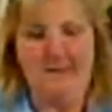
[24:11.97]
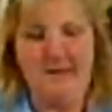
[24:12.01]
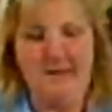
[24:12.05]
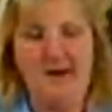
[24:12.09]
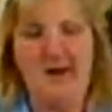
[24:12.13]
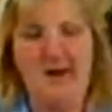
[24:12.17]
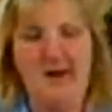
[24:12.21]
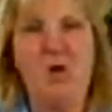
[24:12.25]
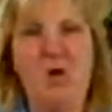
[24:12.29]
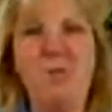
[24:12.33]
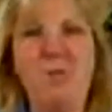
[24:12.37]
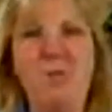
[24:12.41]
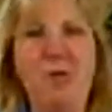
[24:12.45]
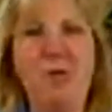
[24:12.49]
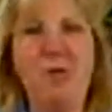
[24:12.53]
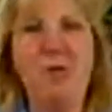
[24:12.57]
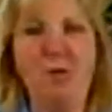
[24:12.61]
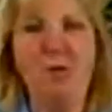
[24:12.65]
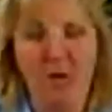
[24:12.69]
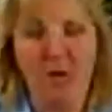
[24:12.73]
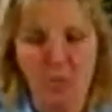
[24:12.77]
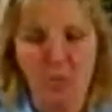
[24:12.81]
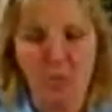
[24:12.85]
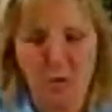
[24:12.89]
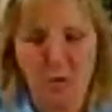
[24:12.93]
I hope you're
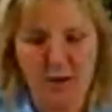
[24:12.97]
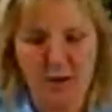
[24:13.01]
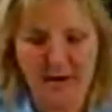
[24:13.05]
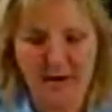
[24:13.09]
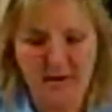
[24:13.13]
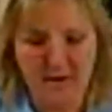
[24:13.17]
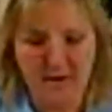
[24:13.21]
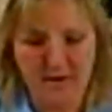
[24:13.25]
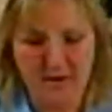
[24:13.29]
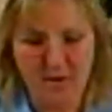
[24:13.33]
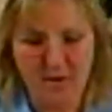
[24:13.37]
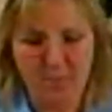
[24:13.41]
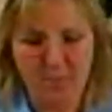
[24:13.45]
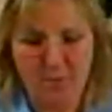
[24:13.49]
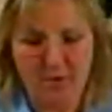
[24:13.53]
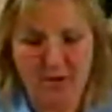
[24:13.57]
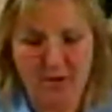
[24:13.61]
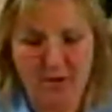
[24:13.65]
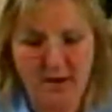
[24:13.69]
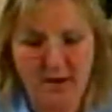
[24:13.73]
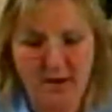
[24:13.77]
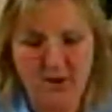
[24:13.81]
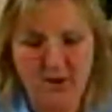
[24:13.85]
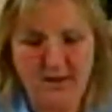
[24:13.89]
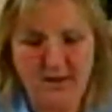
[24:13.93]
all working on your
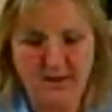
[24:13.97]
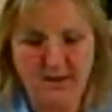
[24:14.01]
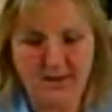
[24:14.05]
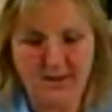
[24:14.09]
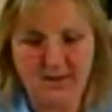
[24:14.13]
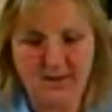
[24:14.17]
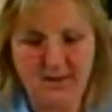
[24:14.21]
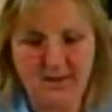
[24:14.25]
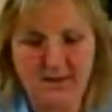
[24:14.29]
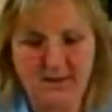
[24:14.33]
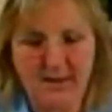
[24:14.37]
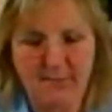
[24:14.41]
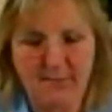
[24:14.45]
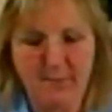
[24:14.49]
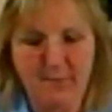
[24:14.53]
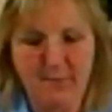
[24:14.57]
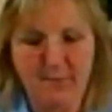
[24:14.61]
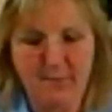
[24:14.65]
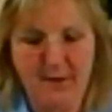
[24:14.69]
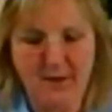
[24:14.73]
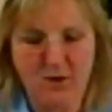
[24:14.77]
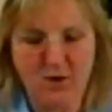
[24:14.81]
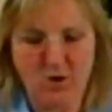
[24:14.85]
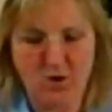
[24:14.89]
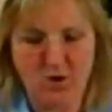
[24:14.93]
projects. Send me
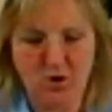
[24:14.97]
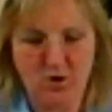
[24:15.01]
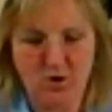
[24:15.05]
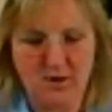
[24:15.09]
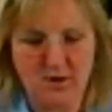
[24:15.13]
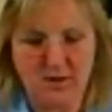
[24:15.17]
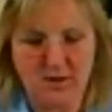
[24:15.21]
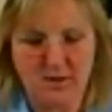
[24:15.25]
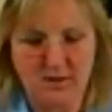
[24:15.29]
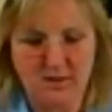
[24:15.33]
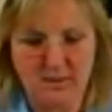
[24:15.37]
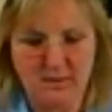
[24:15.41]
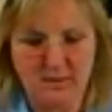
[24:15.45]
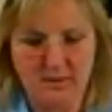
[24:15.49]
pictures.